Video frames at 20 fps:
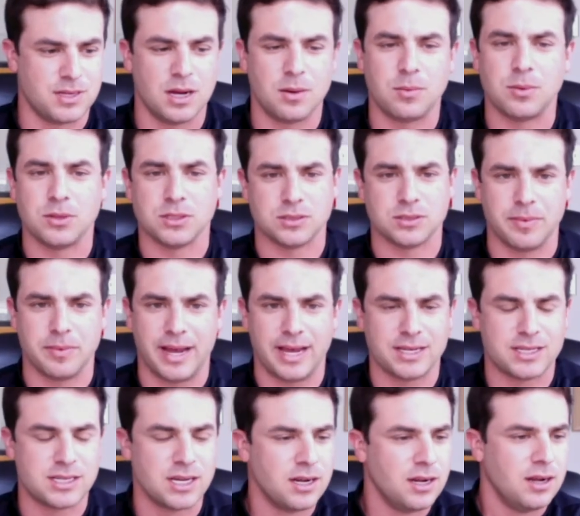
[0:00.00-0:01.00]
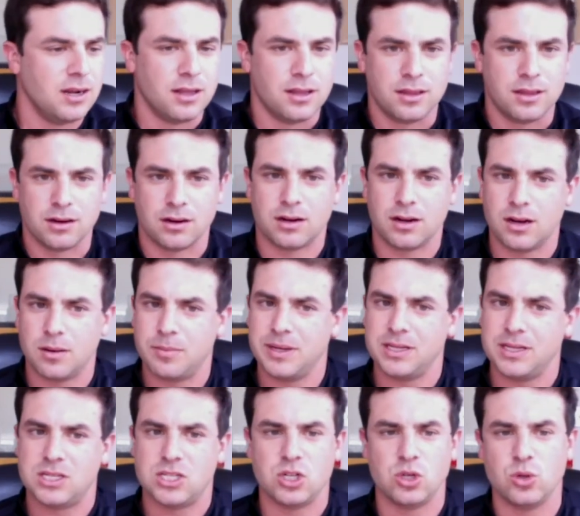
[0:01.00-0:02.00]
doubles match, they're going to
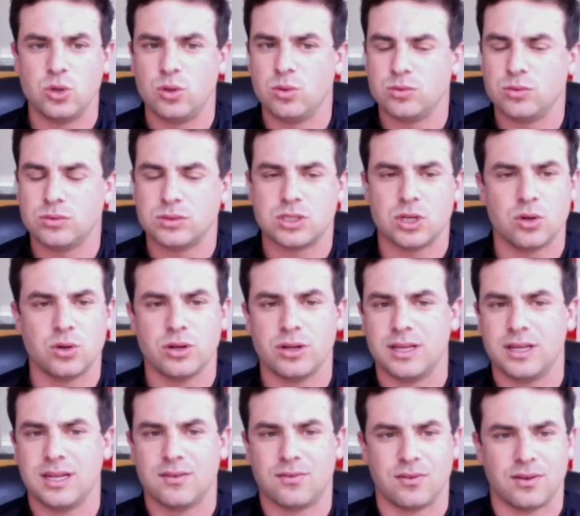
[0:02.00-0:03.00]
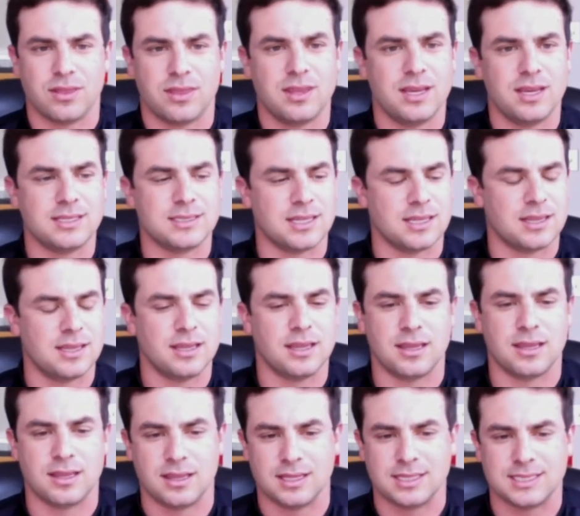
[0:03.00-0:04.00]
be two totally different things. I
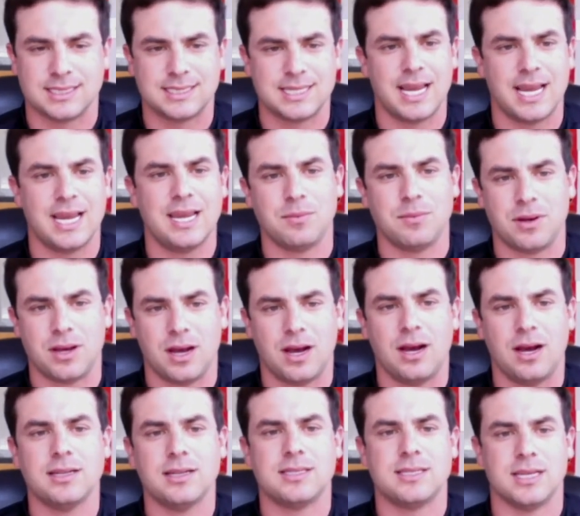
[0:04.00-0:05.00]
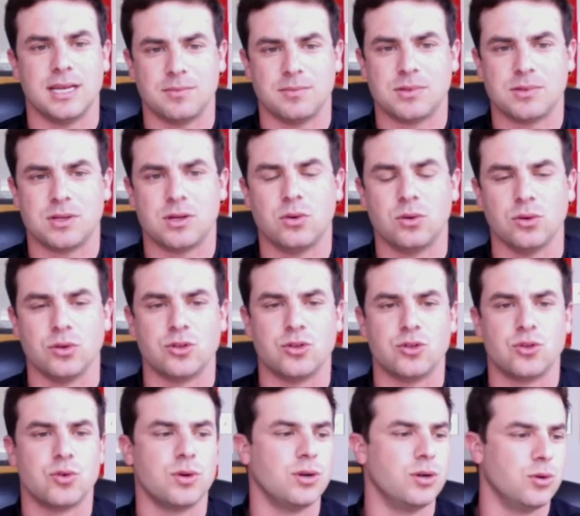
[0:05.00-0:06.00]
think the same concepts hold
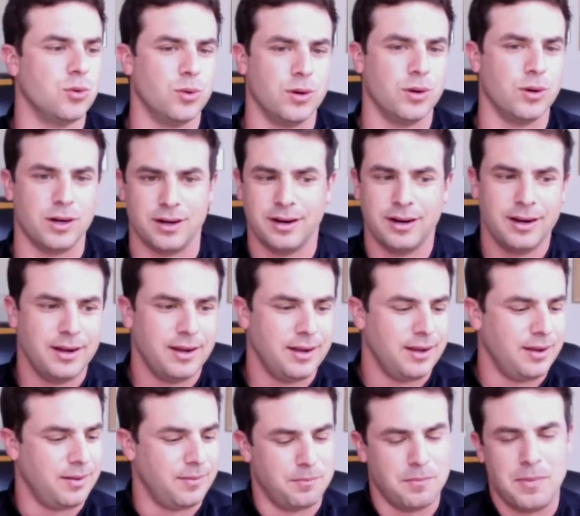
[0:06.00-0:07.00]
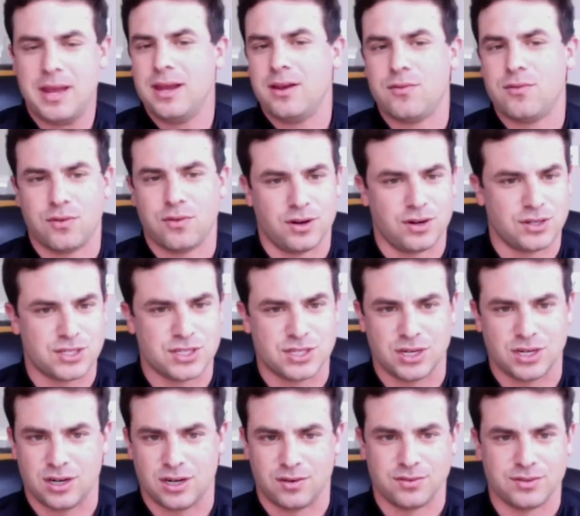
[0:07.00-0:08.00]
true, where make first
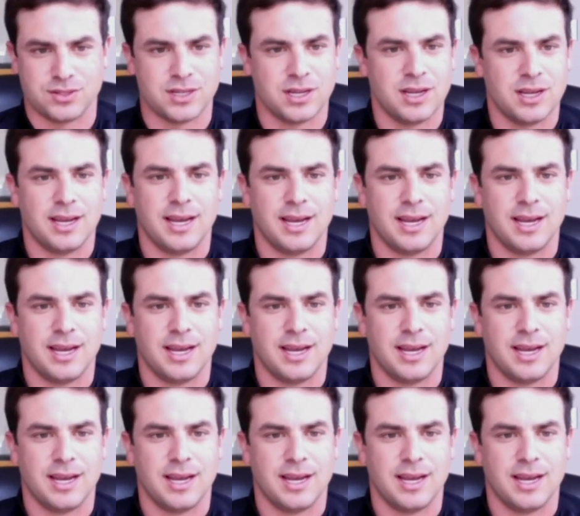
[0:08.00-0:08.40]
serves,